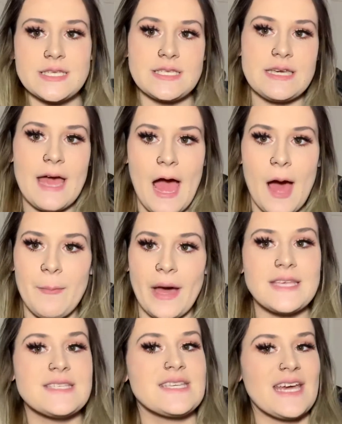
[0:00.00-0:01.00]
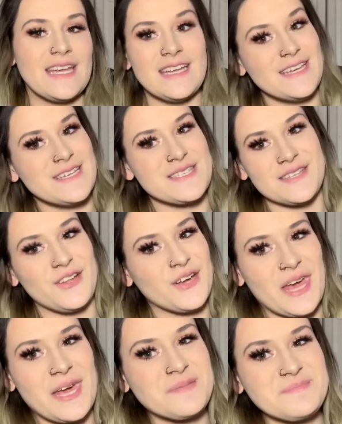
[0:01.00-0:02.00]
to see how my skin is
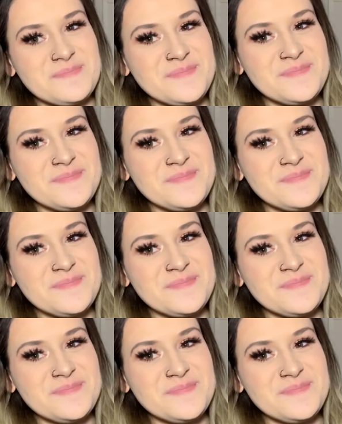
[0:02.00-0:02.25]
looking.